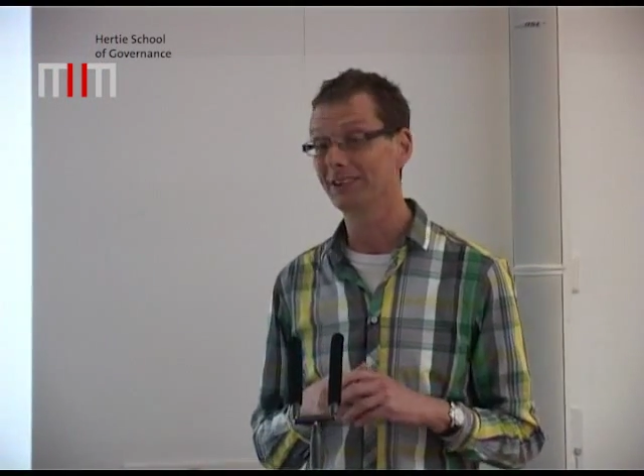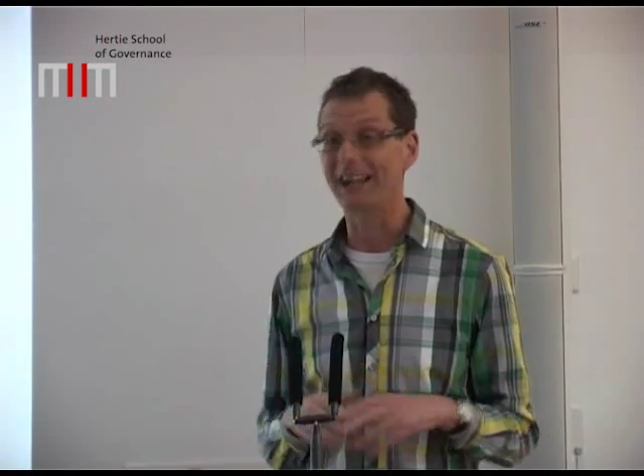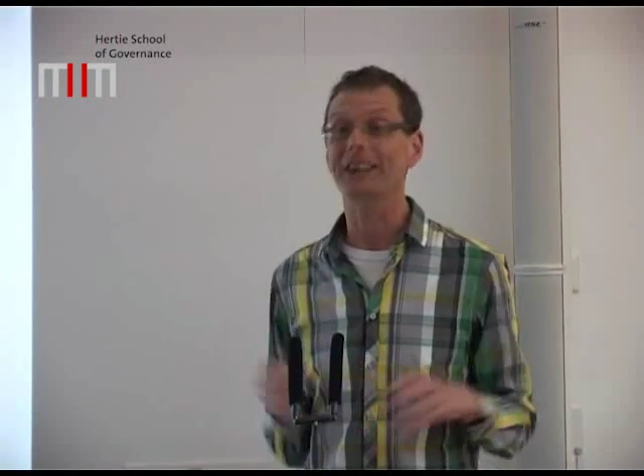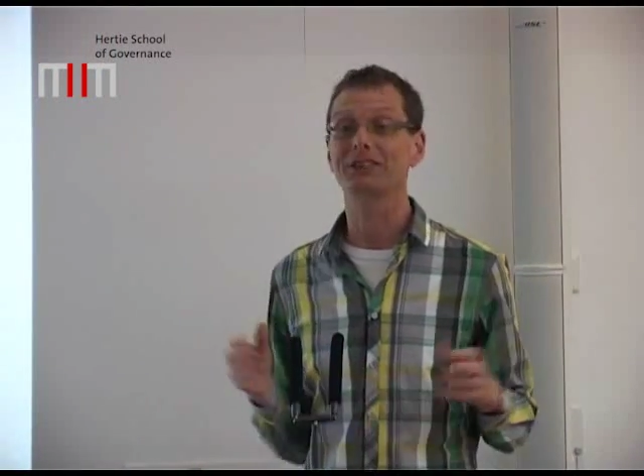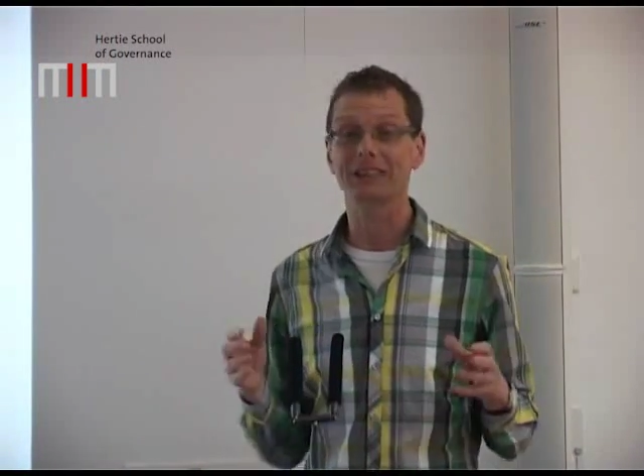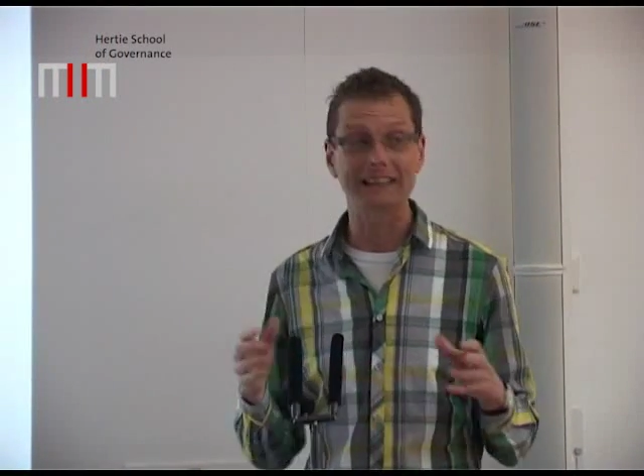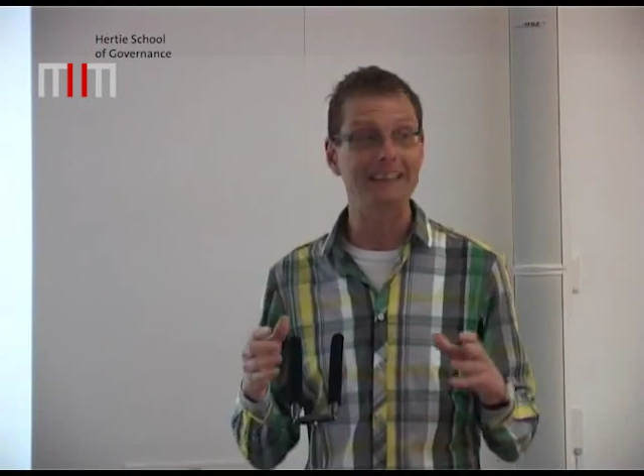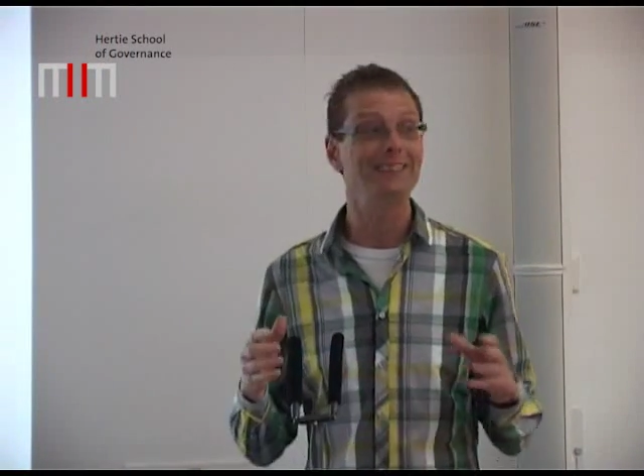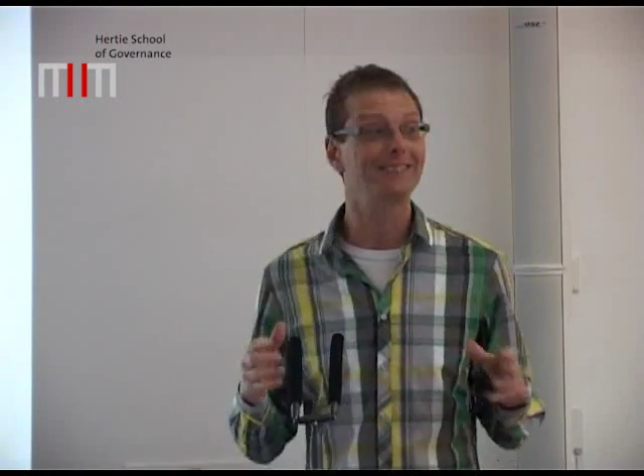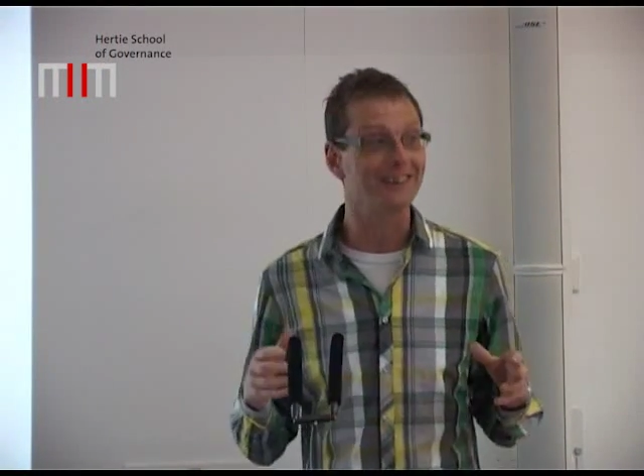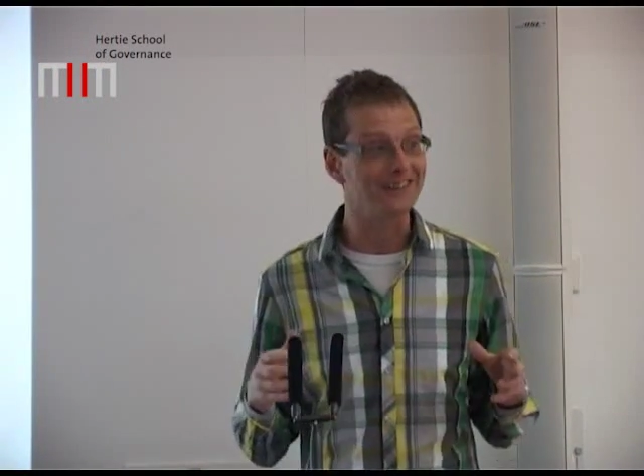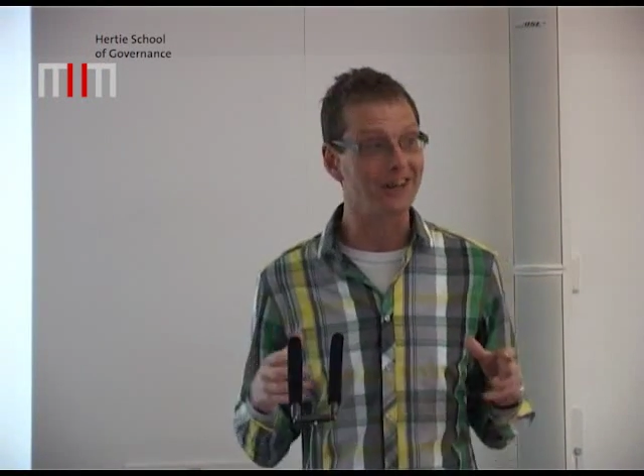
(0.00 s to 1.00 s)
is actually
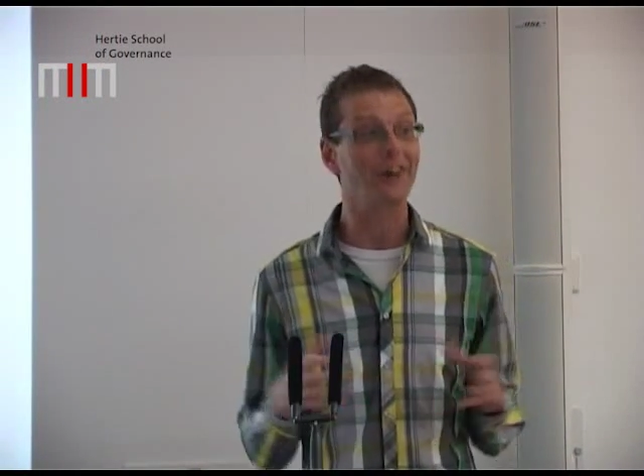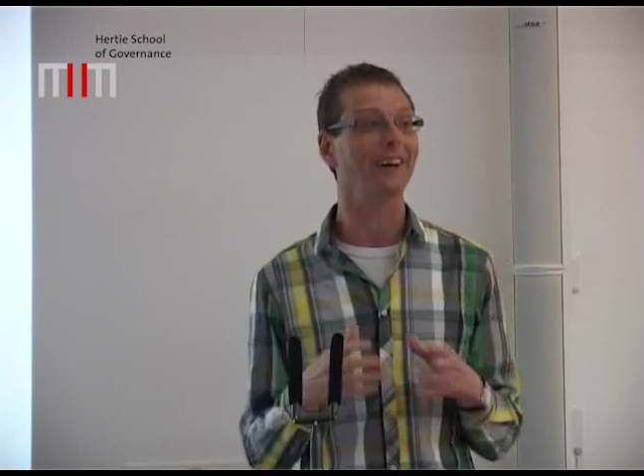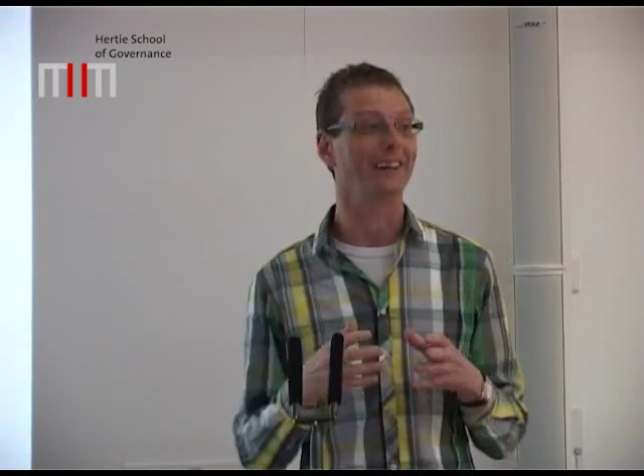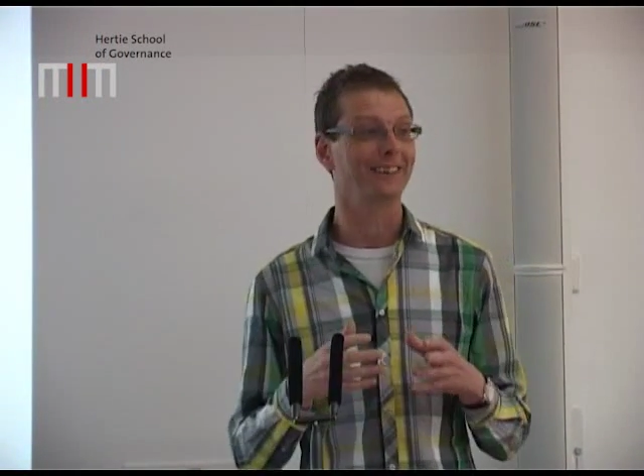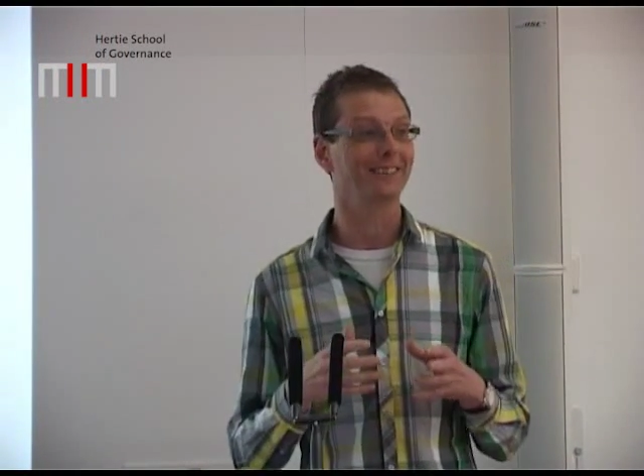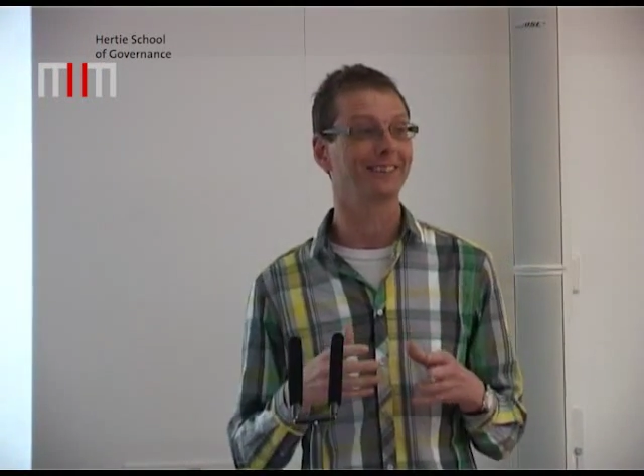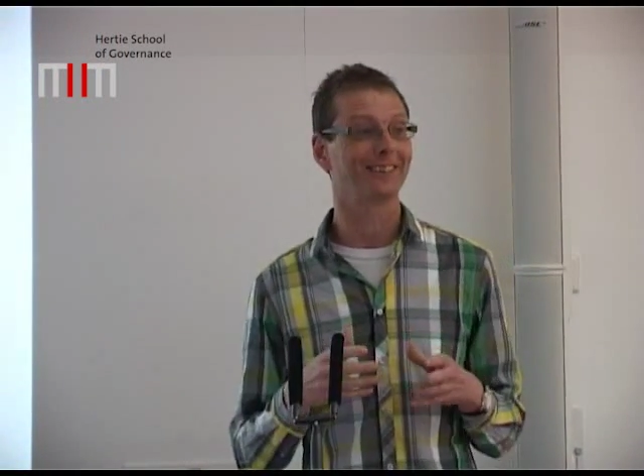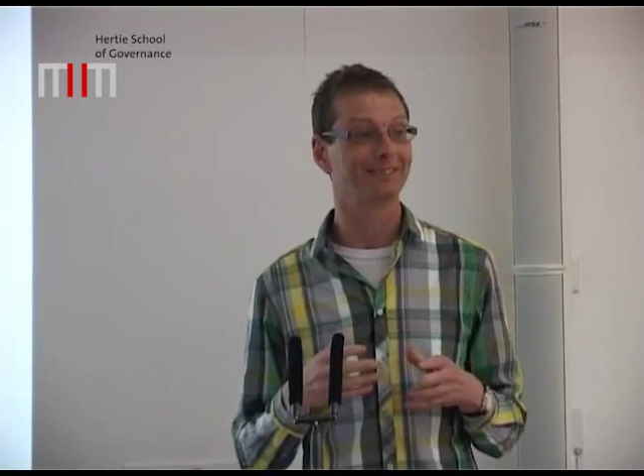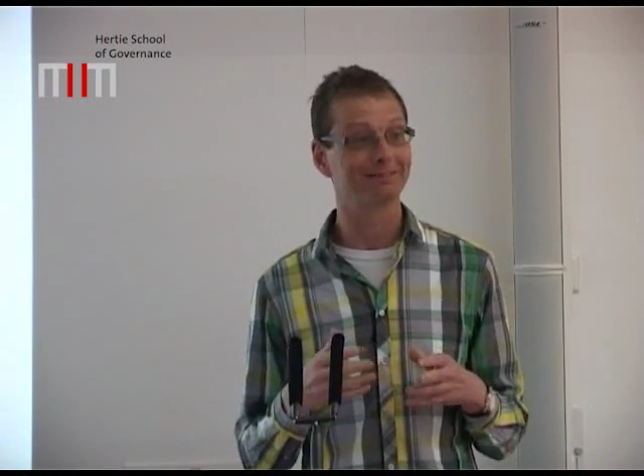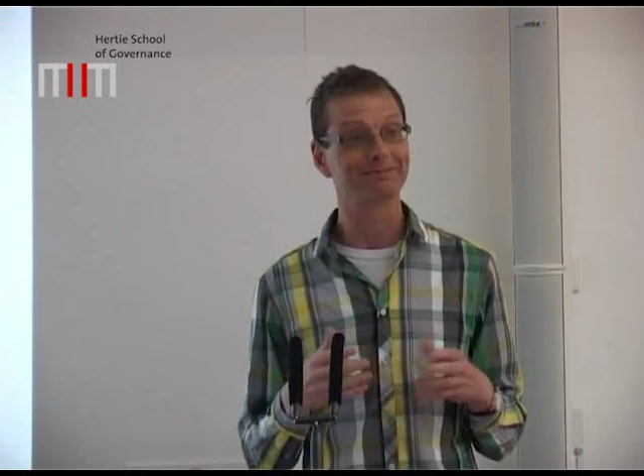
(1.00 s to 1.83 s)
designed